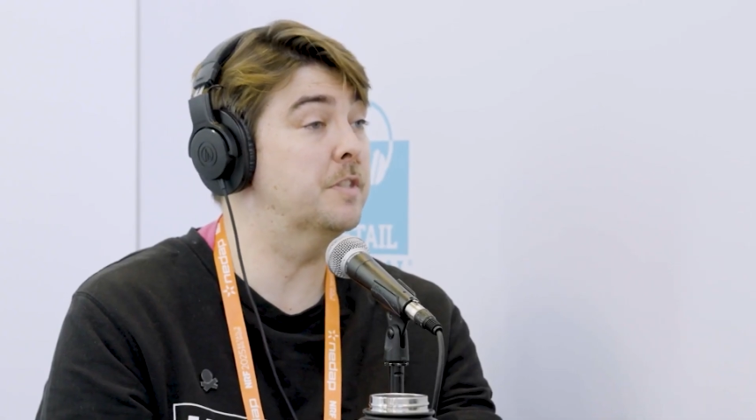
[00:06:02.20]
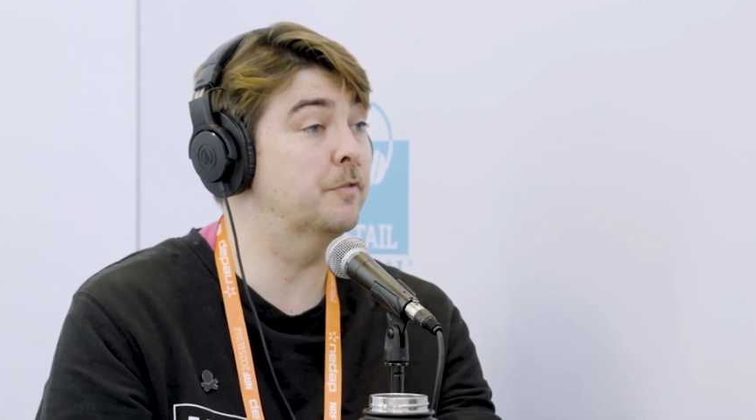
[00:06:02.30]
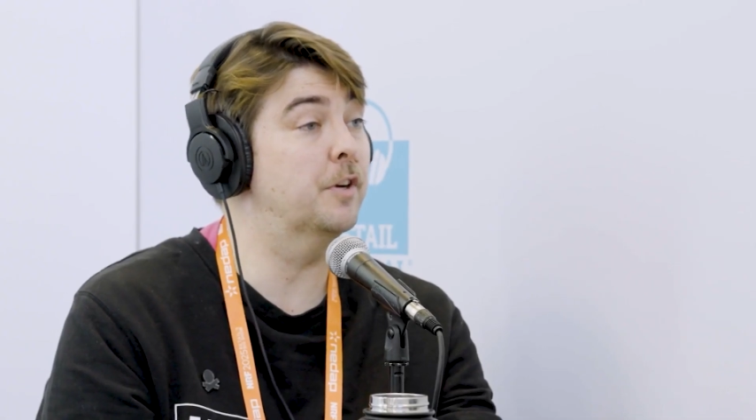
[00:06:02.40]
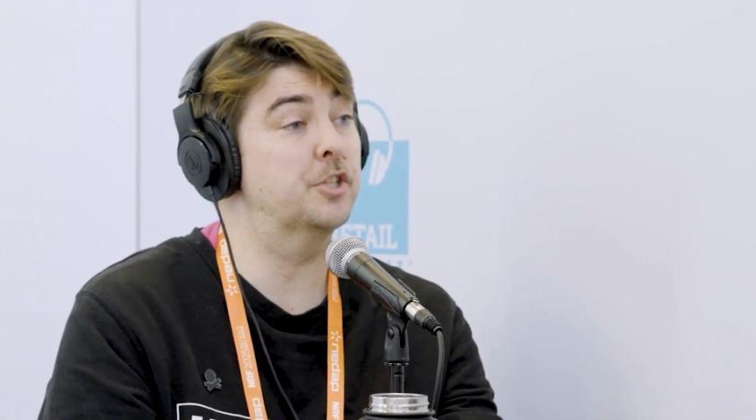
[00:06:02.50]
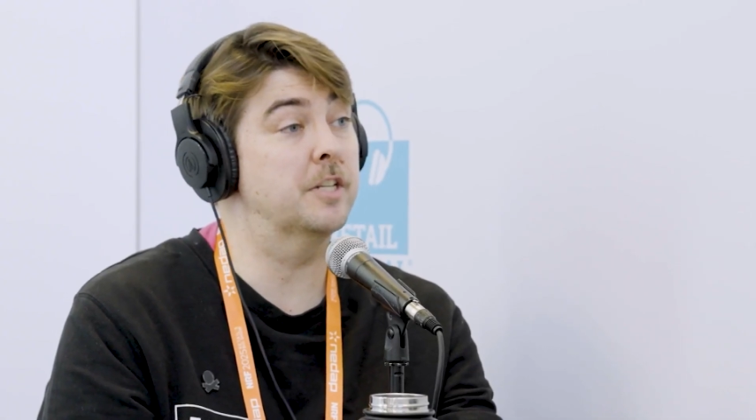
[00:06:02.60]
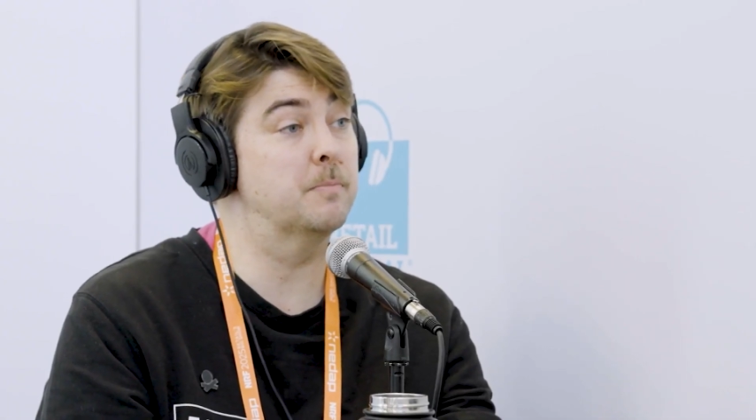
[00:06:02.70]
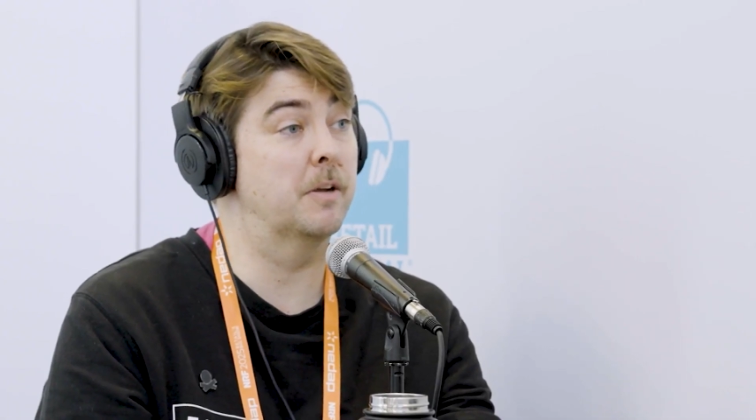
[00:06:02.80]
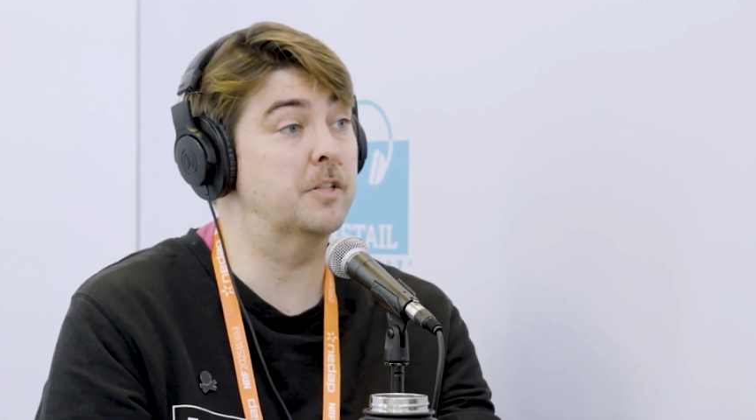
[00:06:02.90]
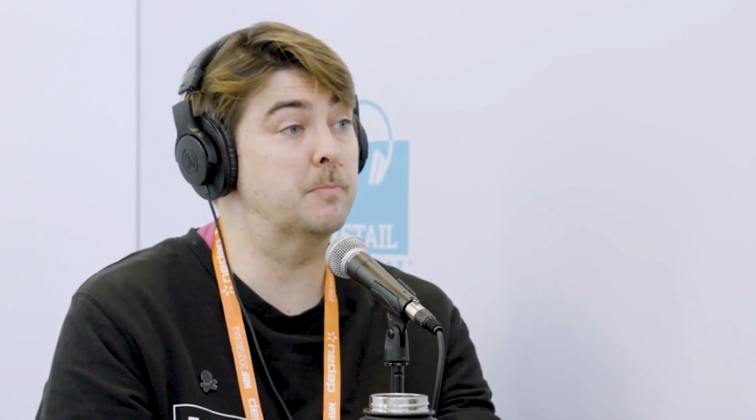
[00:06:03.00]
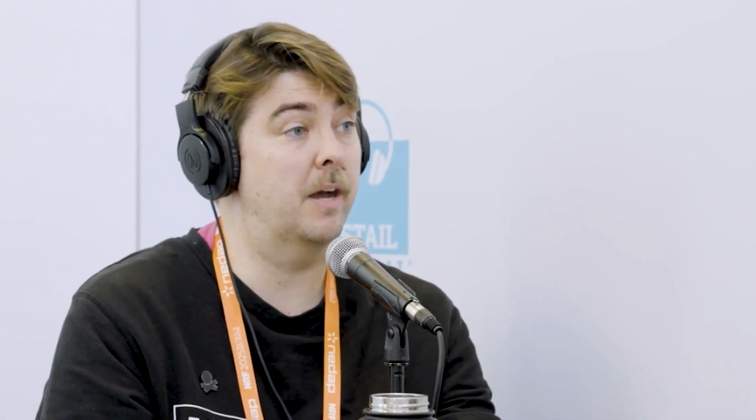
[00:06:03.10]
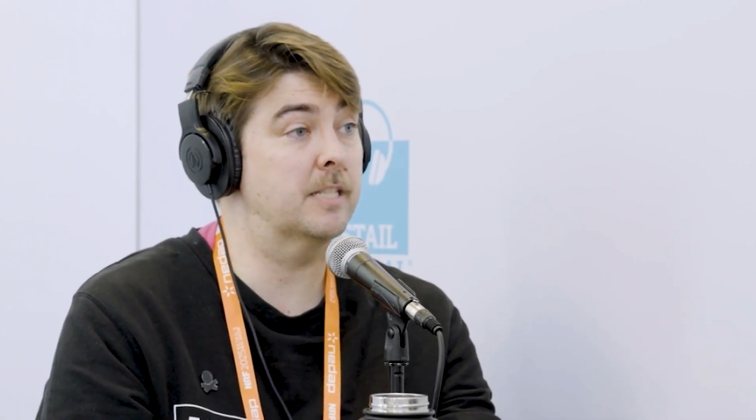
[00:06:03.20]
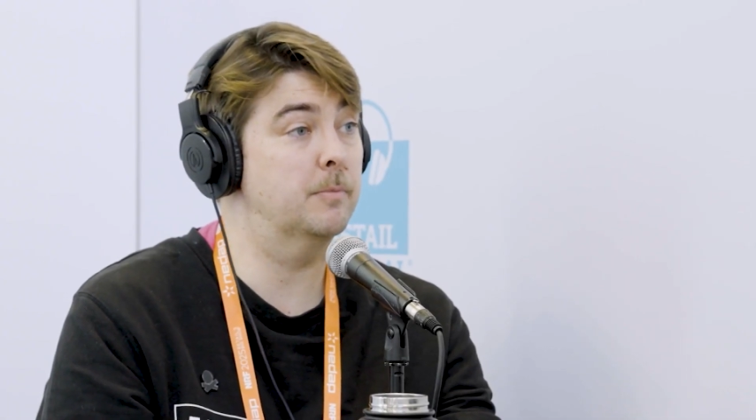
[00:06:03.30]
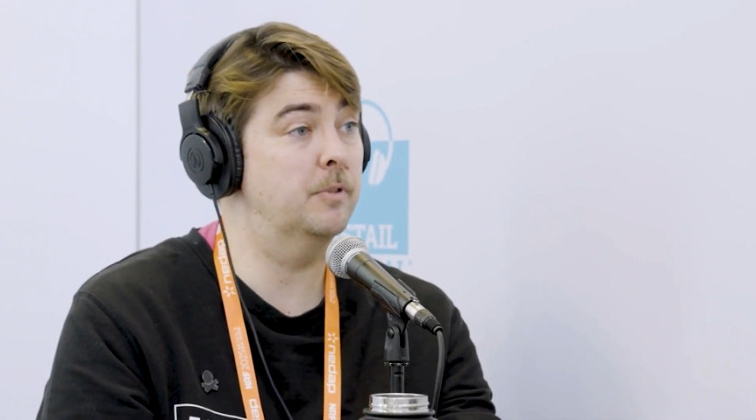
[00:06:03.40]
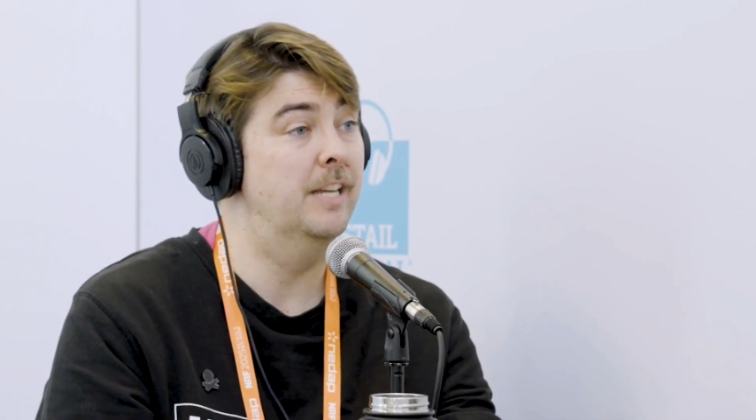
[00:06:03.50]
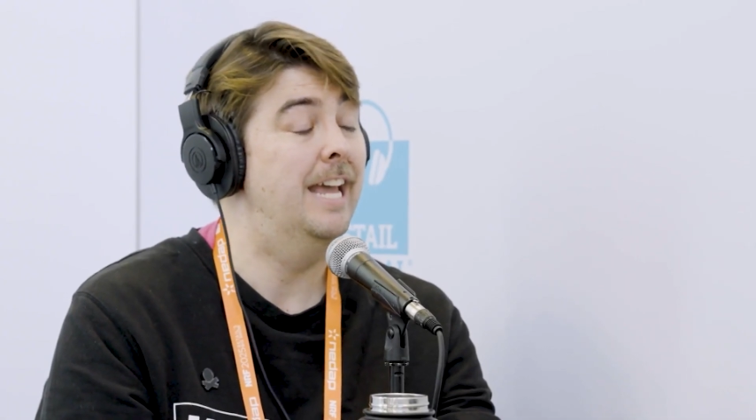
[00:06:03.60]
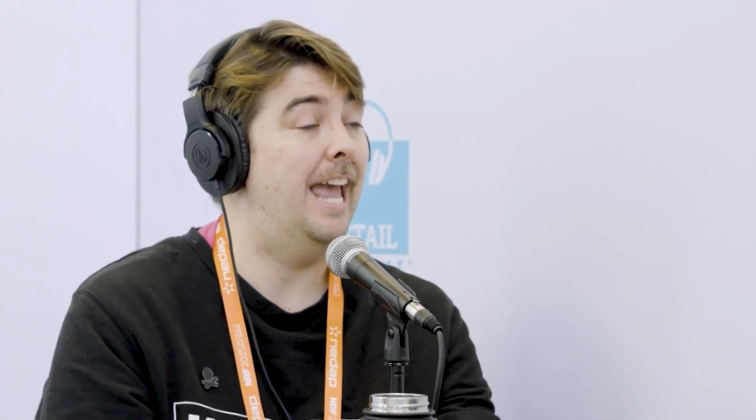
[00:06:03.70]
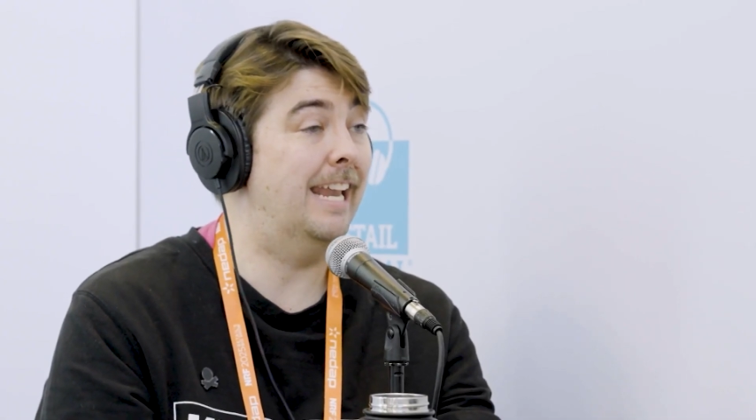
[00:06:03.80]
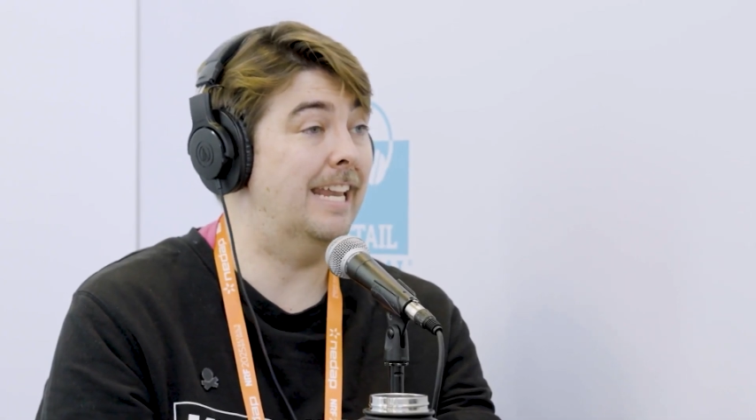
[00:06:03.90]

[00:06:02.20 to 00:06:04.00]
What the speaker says: the friction as much as possible and